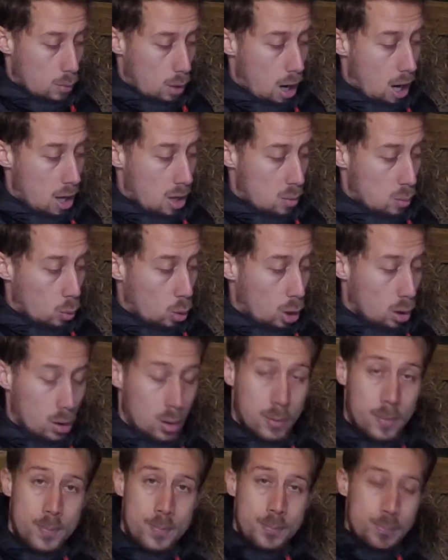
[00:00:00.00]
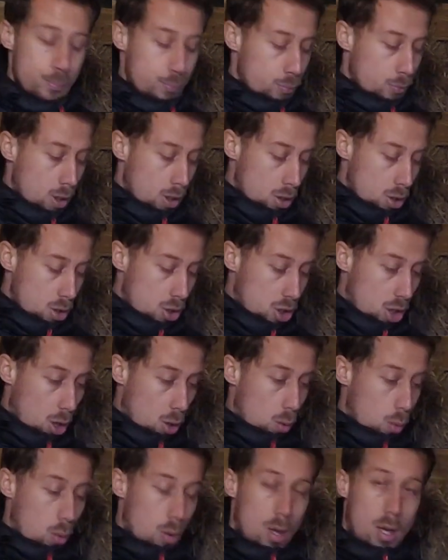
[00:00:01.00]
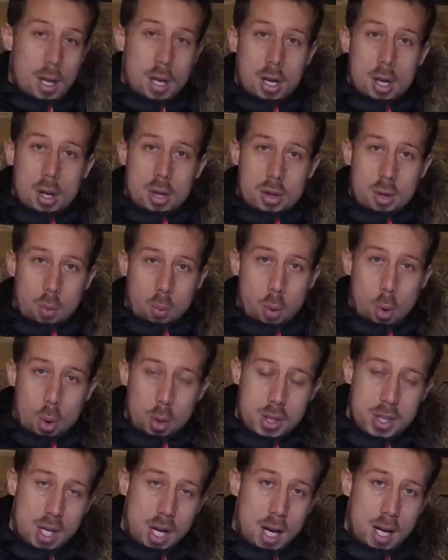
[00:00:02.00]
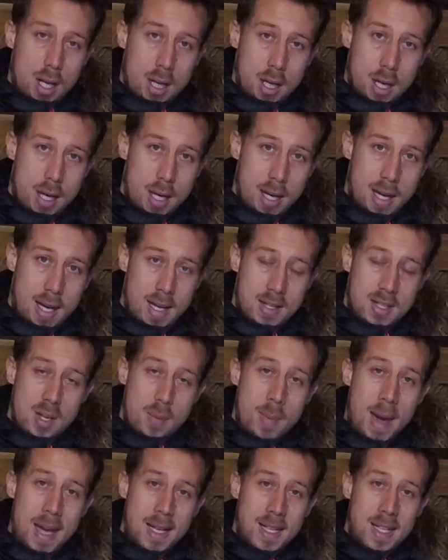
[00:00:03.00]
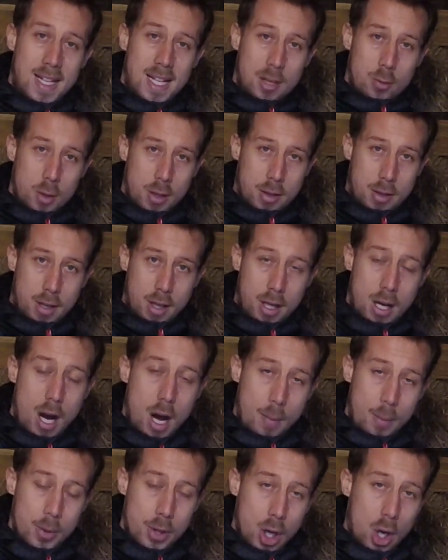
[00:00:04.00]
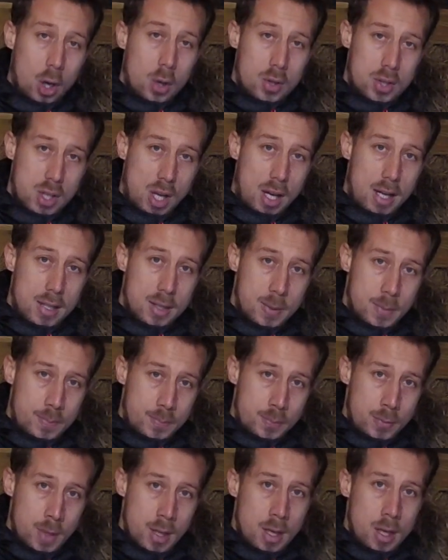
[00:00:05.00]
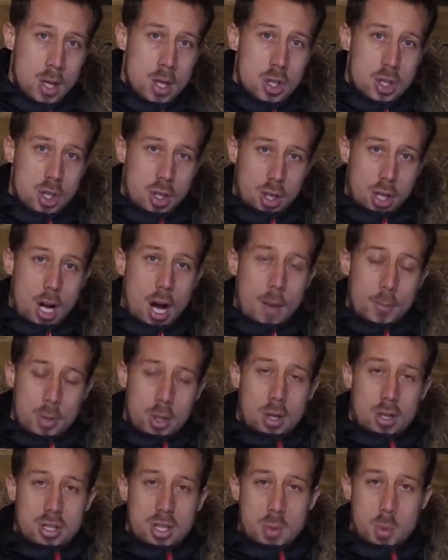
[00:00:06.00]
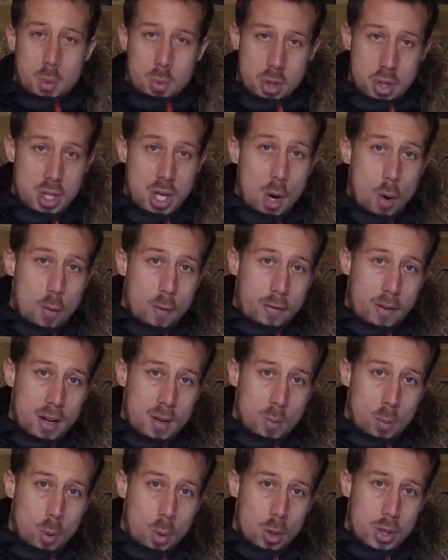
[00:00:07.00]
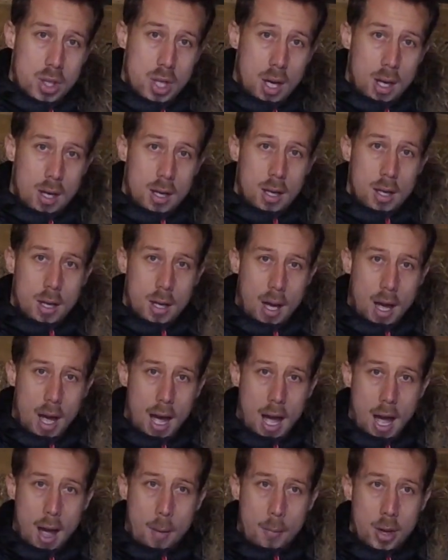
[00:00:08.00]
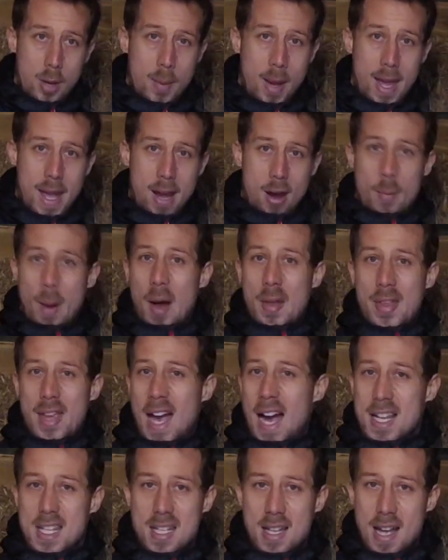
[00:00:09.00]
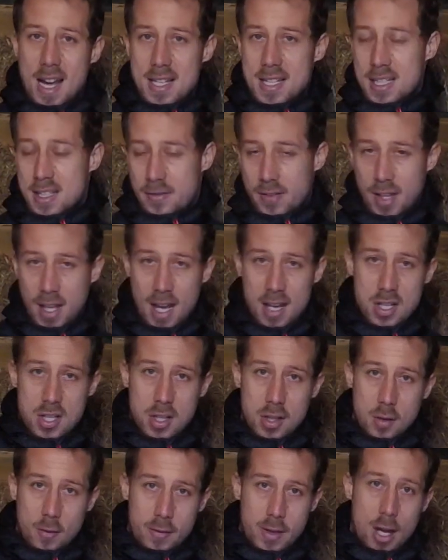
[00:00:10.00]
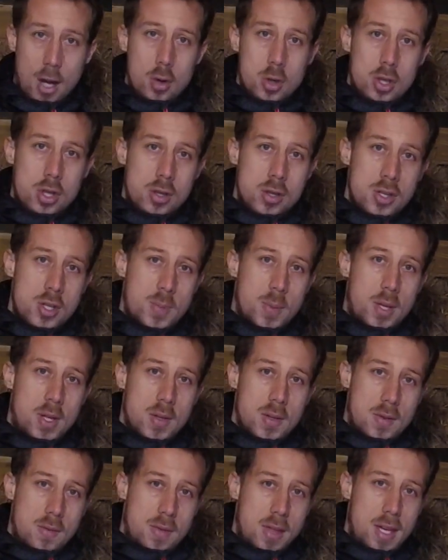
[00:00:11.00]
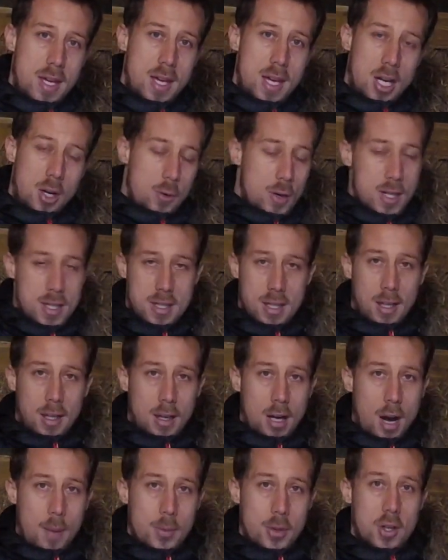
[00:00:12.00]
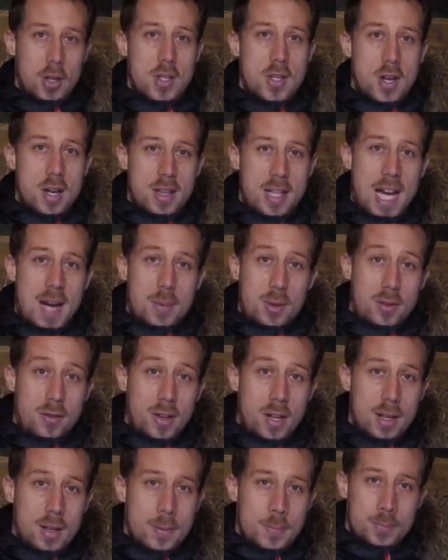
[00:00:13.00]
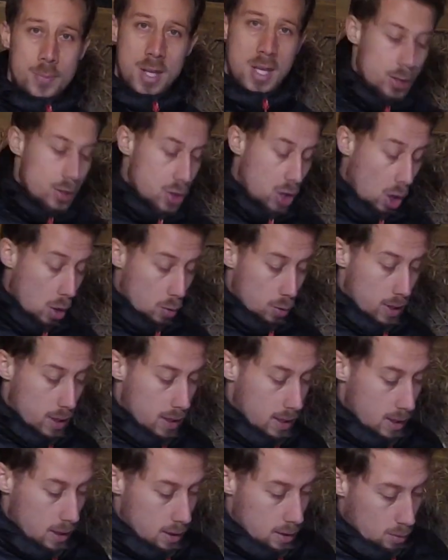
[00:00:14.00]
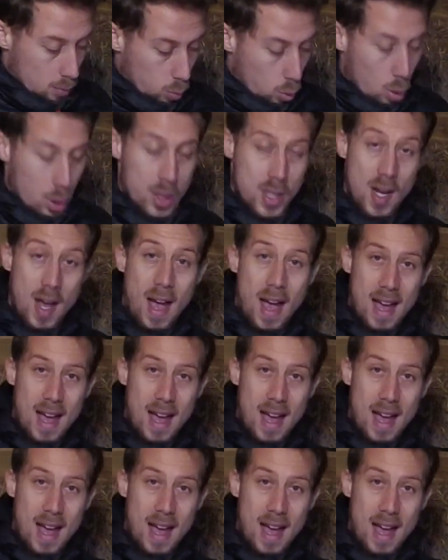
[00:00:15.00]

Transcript: iron wool so the water is to mainly get rid of the carbon dioxide so the carbon dioxide will dissolve in water um, you may hear about the acidification of the oceans because of the increasing carbon dioxide in the atmosphere so the, the water